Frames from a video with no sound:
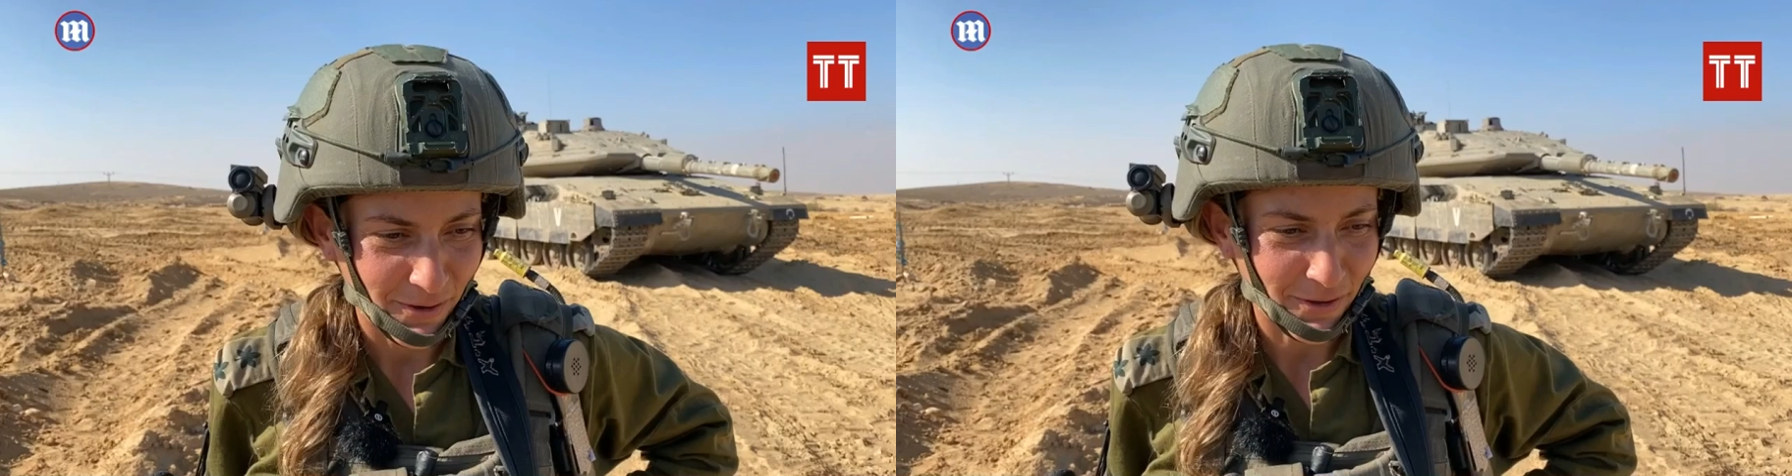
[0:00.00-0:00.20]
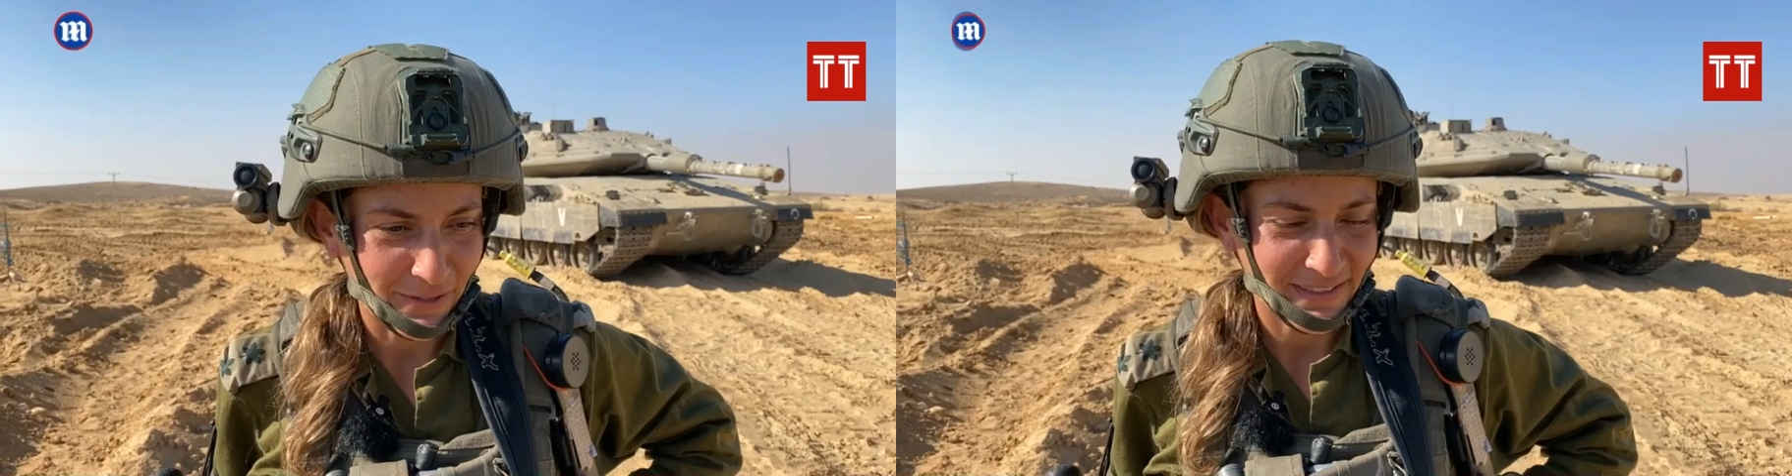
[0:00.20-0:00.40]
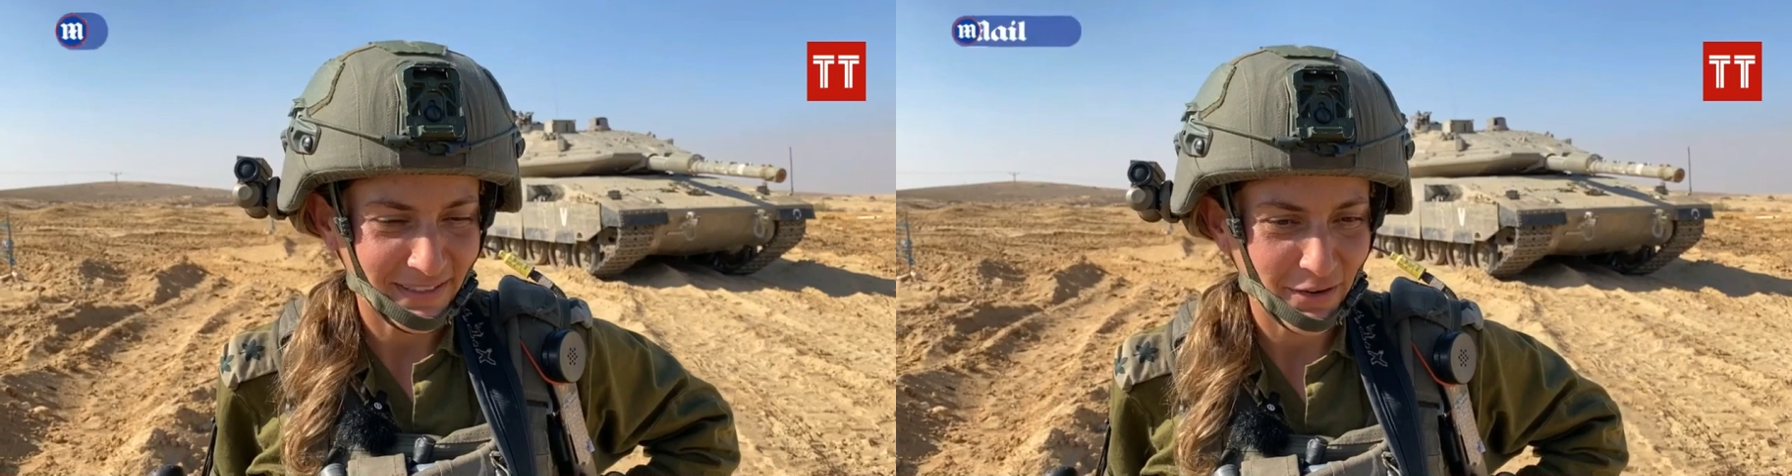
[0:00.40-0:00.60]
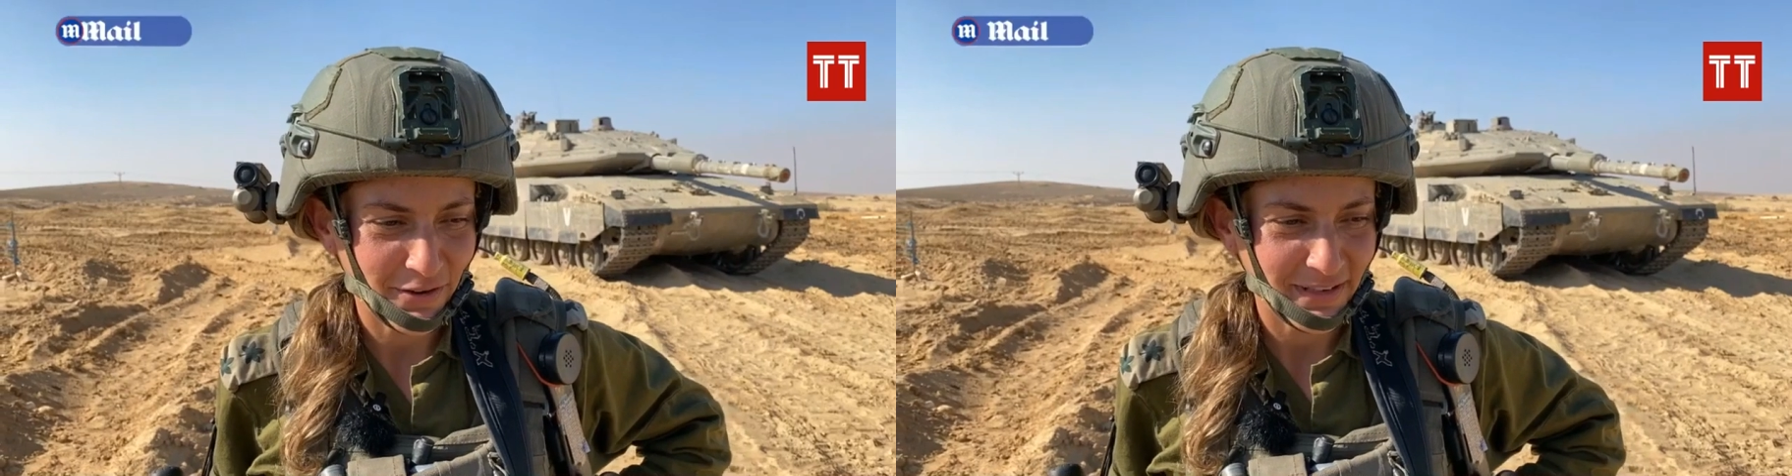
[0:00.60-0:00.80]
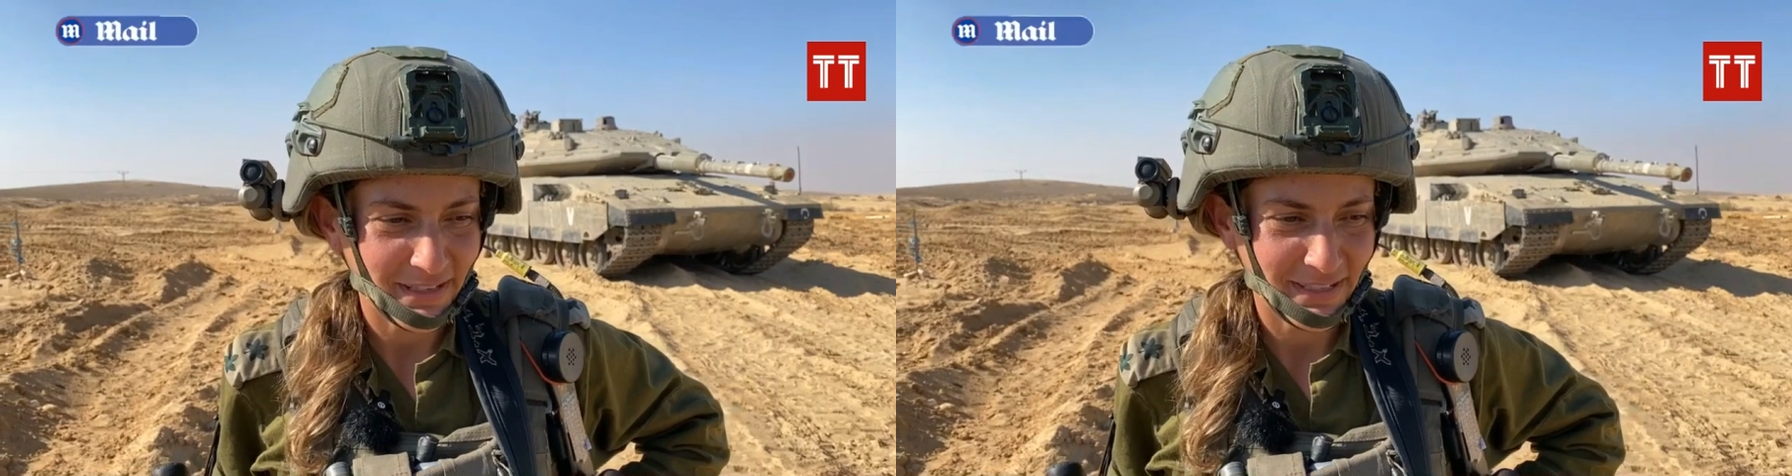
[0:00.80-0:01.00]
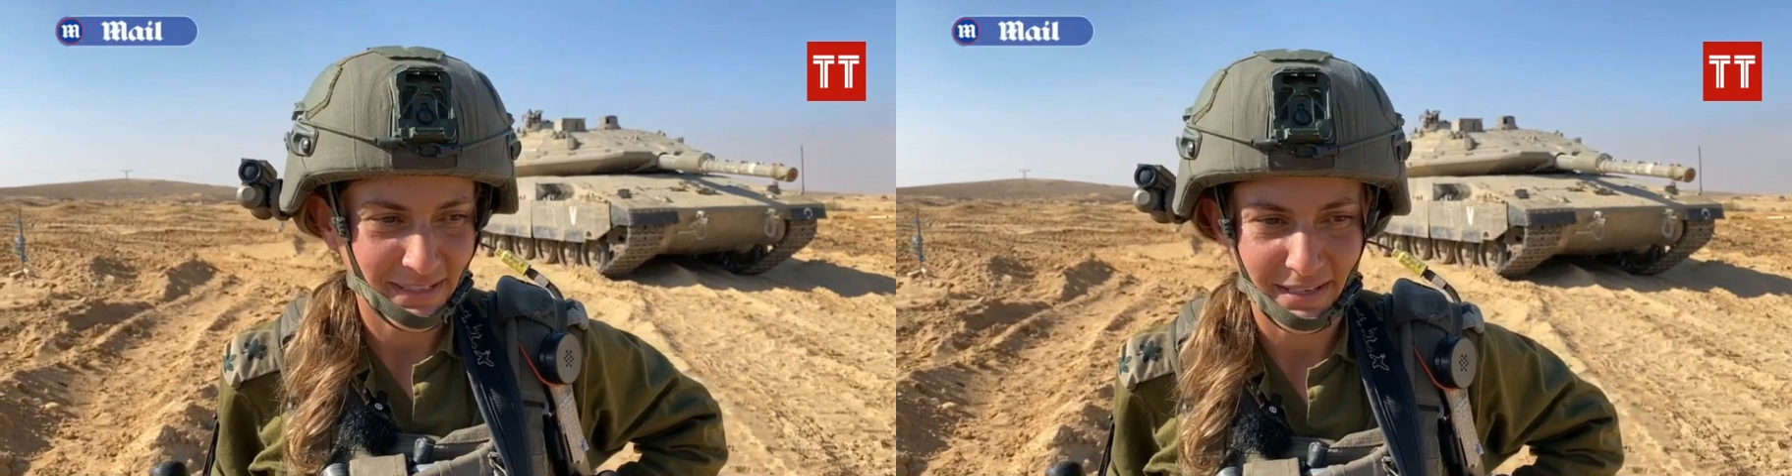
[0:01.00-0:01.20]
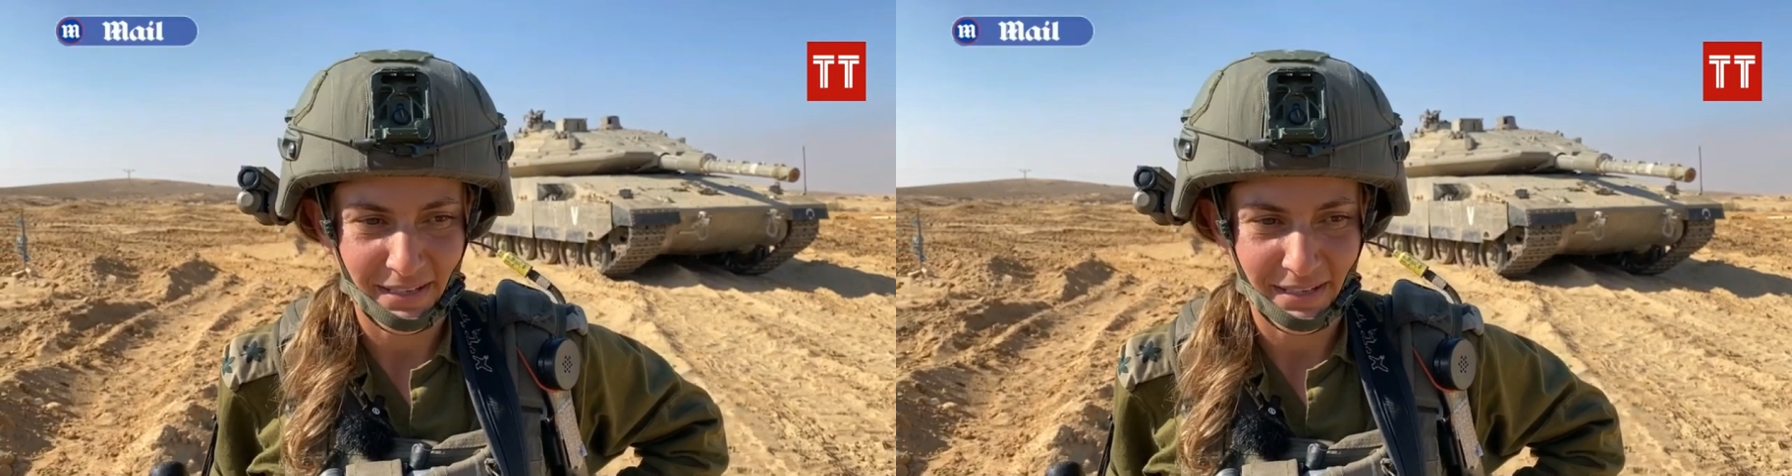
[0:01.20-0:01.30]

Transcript: all the terrorists